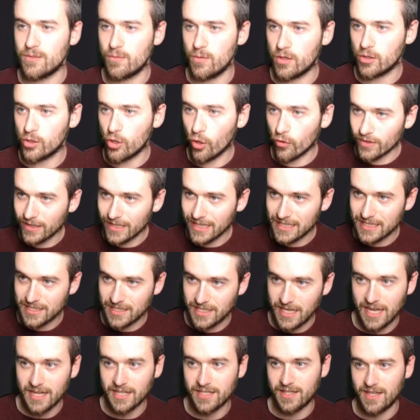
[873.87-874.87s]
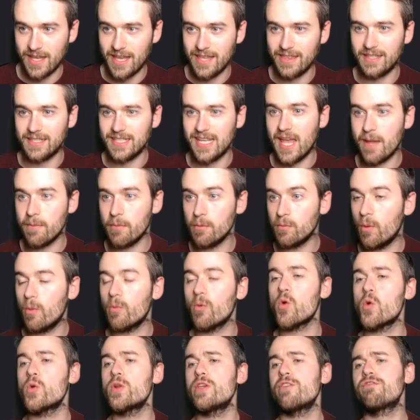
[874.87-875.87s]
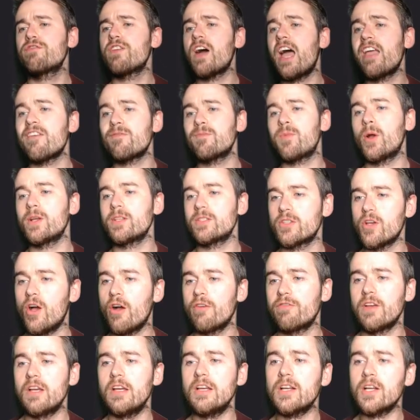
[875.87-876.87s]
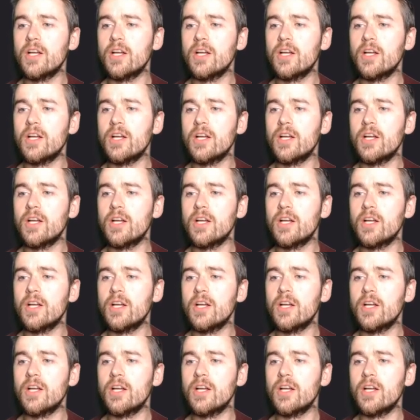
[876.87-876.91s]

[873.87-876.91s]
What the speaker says: We are currently 6th in the table, but we're only 5 points off